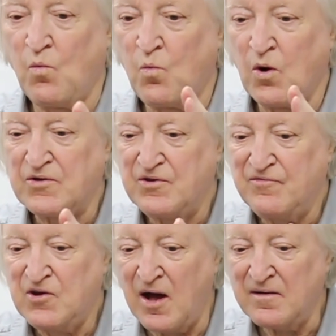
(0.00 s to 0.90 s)
What
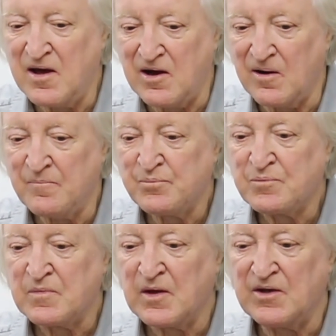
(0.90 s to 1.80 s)
you've done here
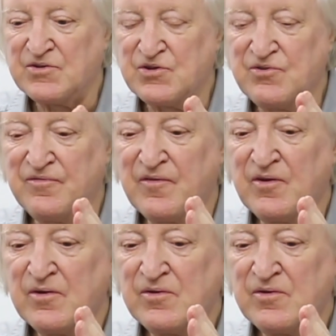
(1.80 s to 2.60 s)
is you've